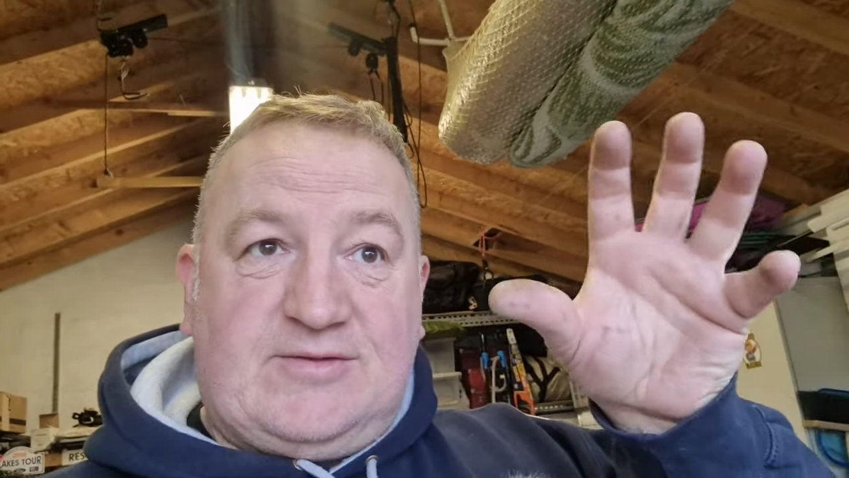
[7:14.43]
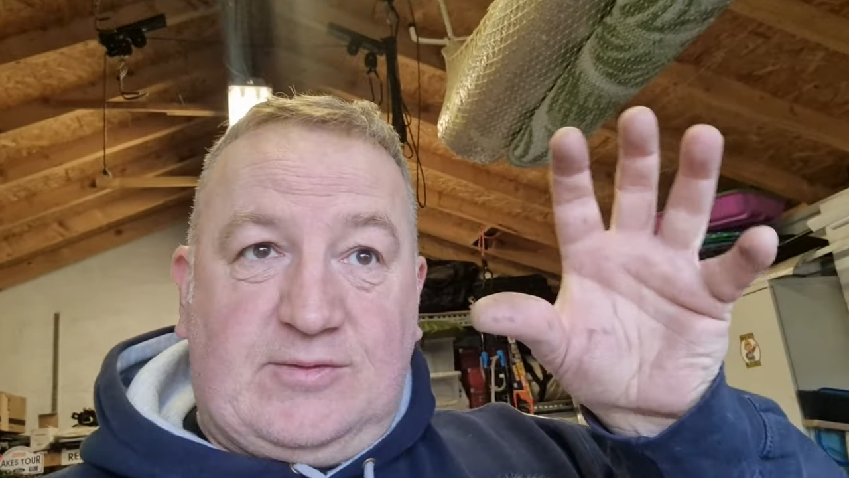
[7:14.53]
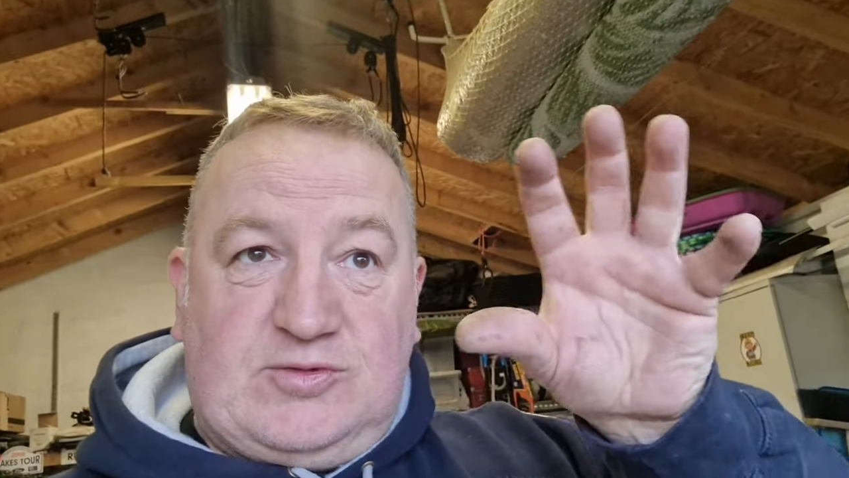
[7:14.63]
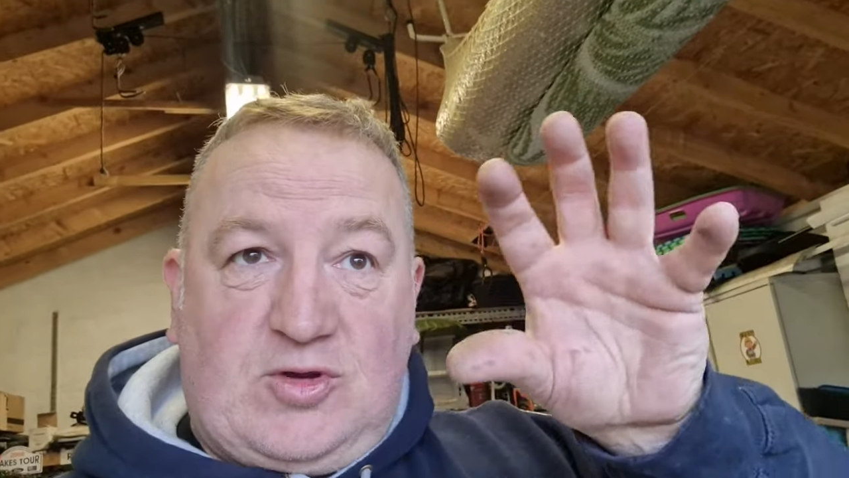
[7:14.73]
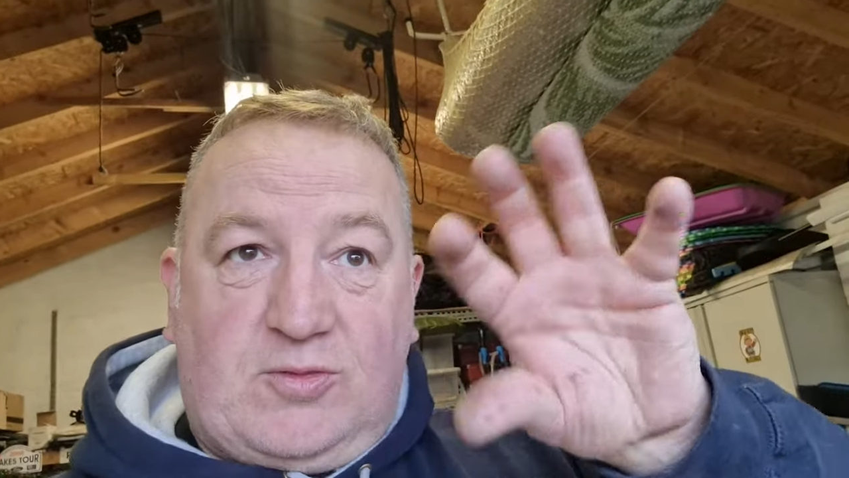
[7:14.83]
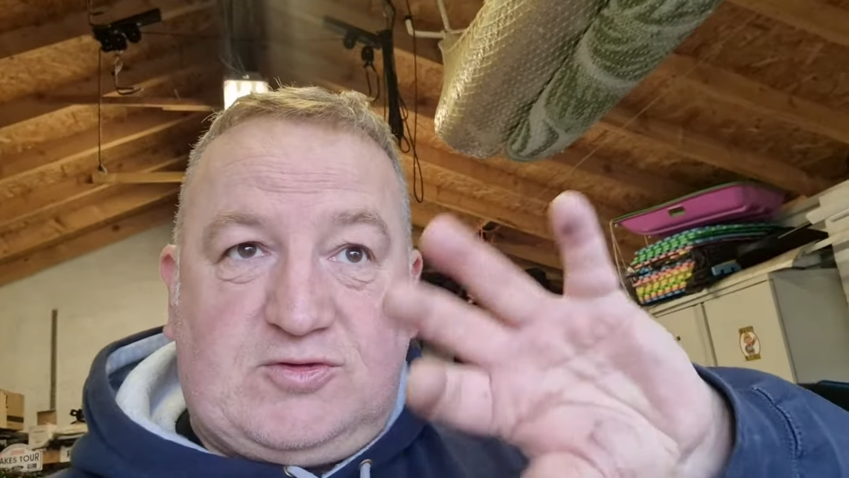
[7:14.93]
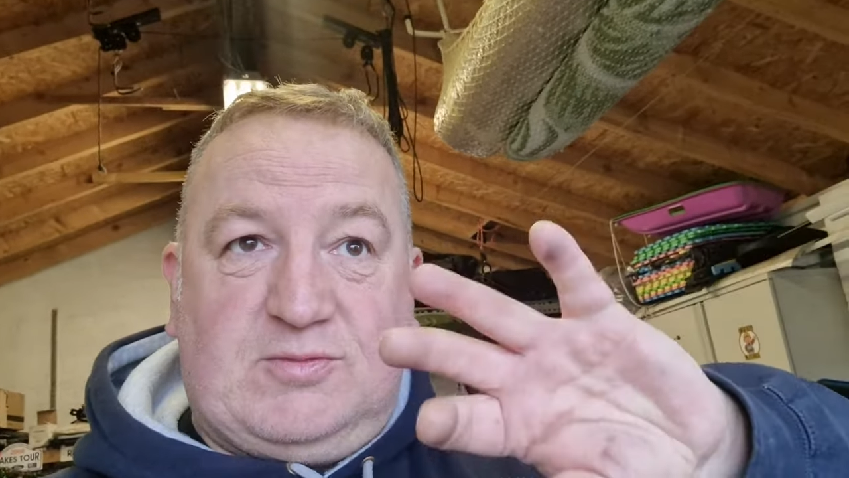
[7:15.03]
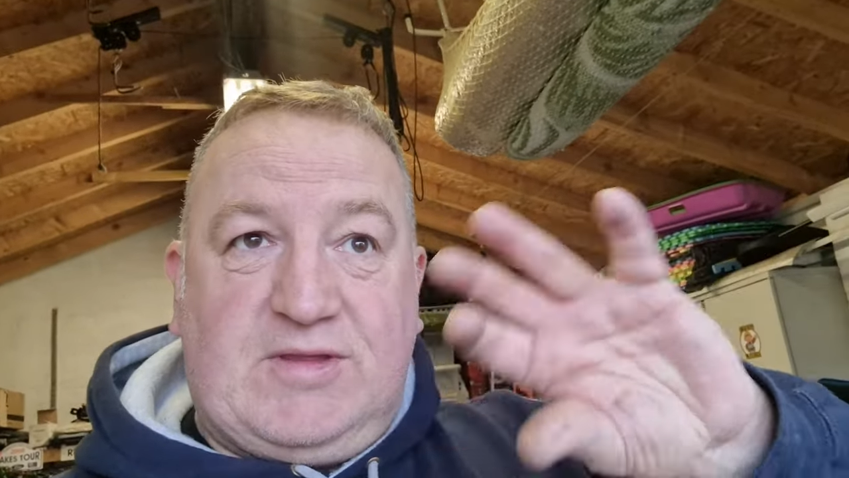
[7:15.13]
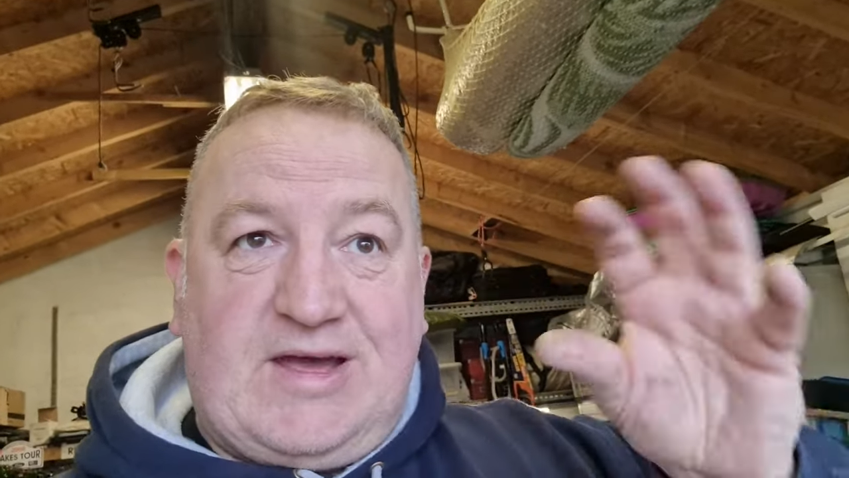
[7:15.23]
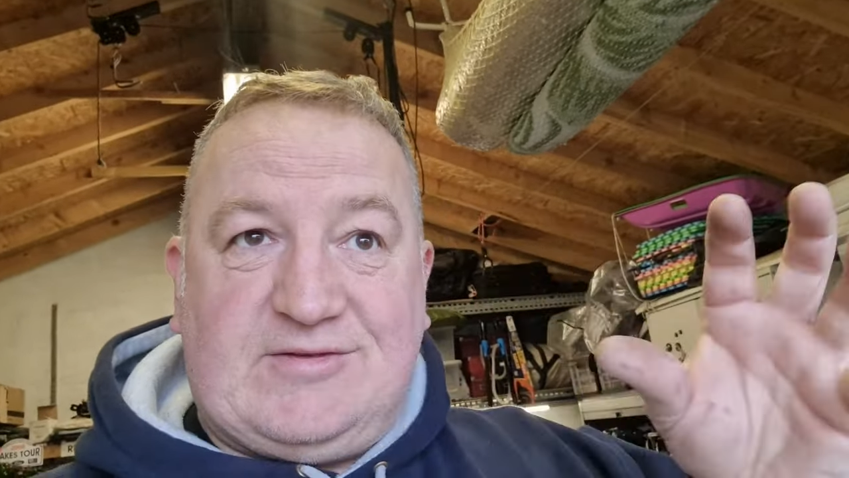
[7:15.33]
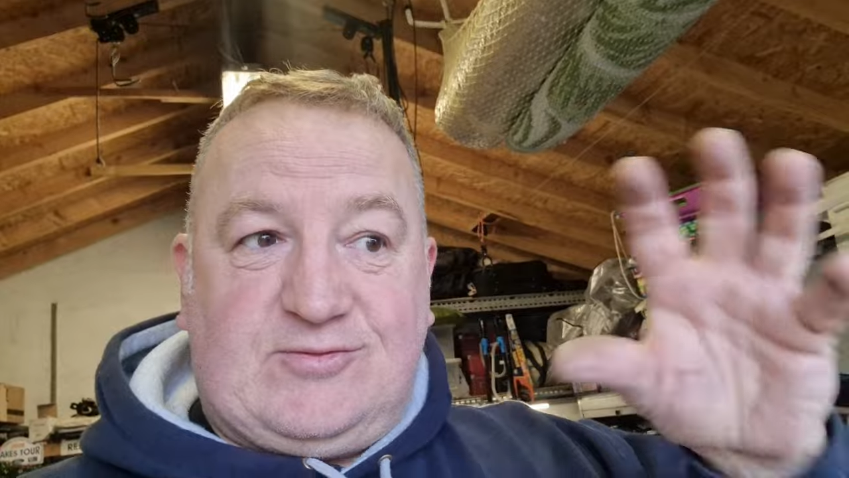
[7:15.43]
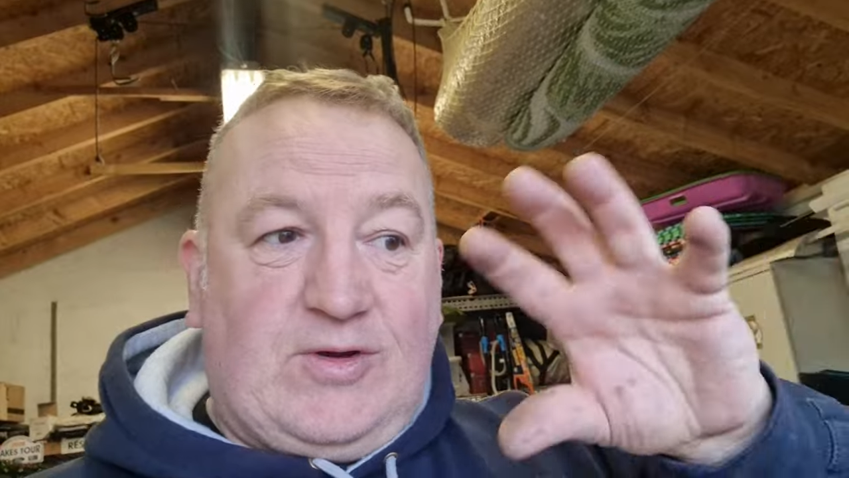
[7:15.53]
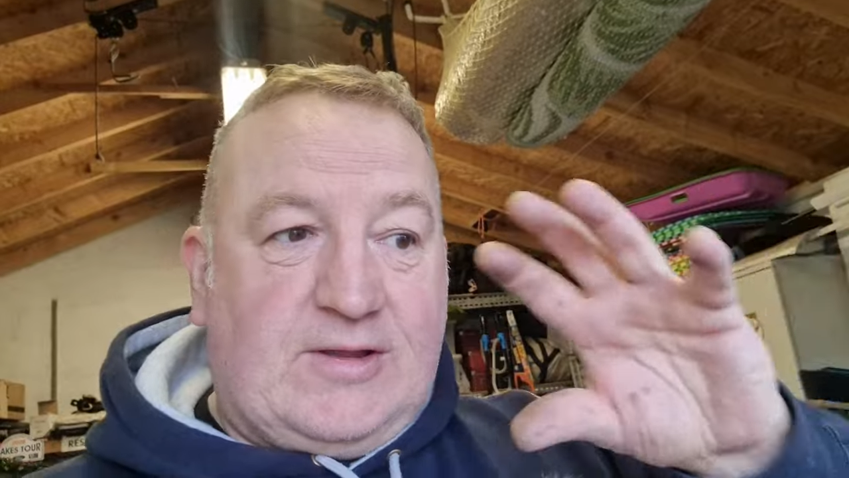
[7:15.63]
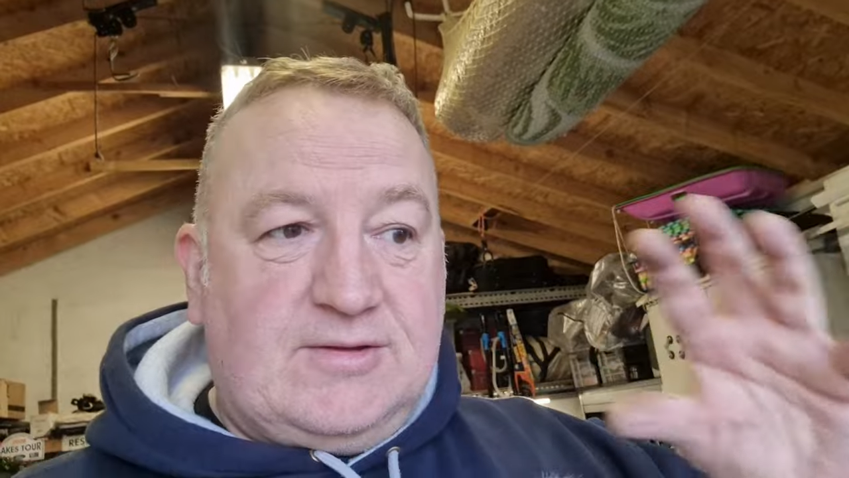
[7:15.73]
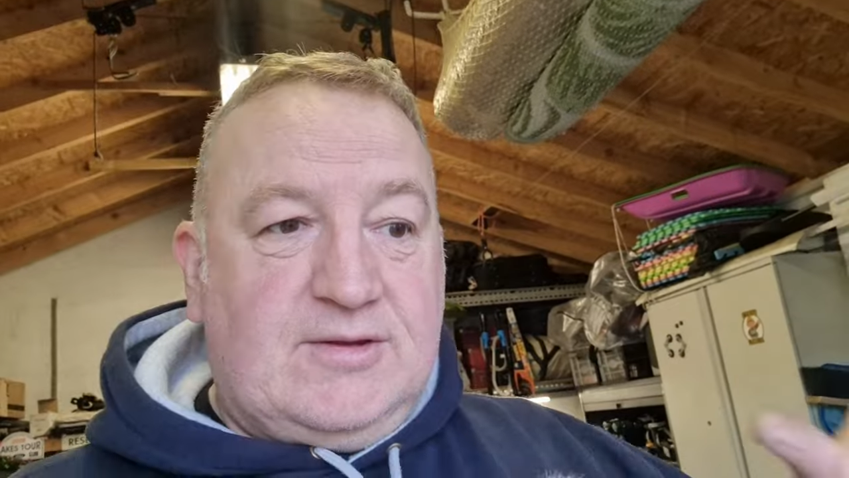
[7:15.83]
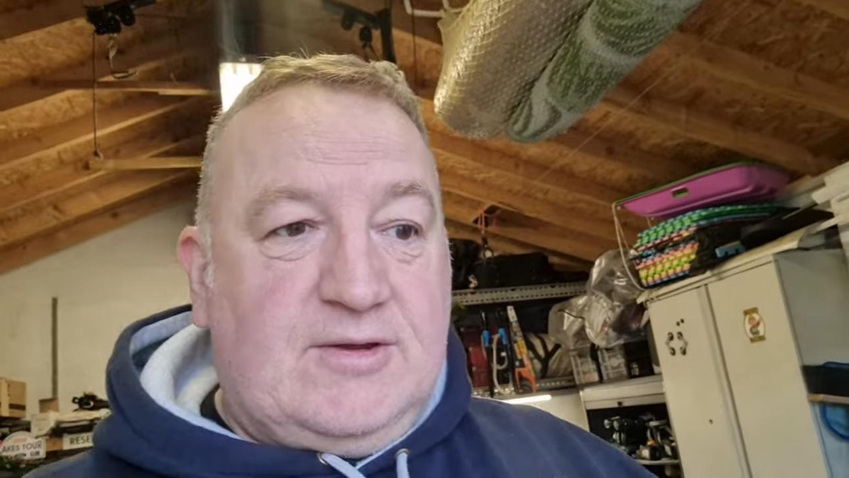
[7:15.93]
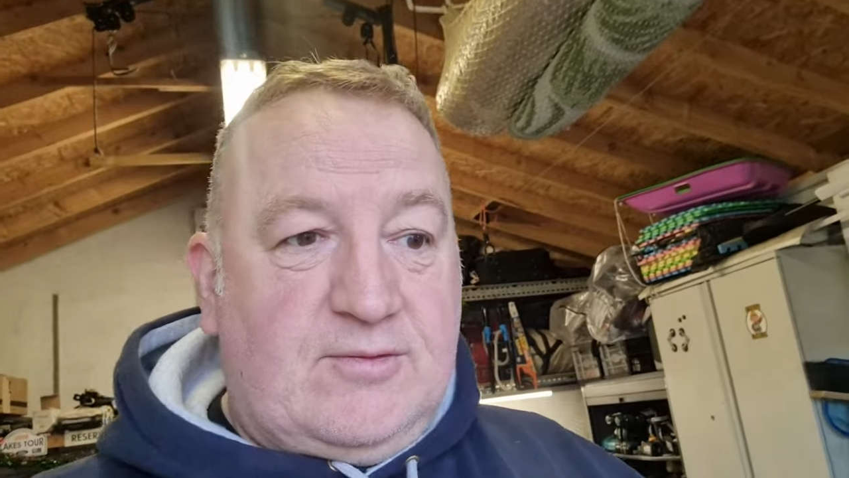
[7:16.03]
to absorb some of that as well.